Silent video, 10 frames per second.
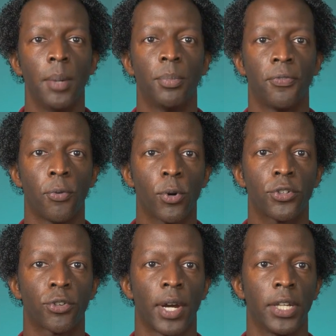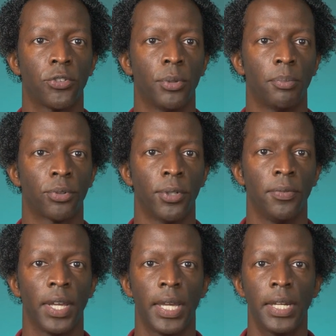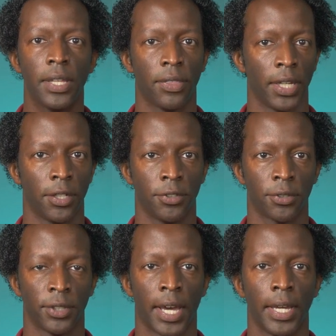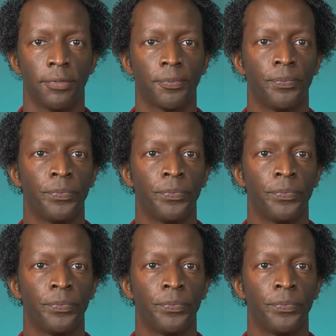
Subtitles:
before trying to improve anything in your life.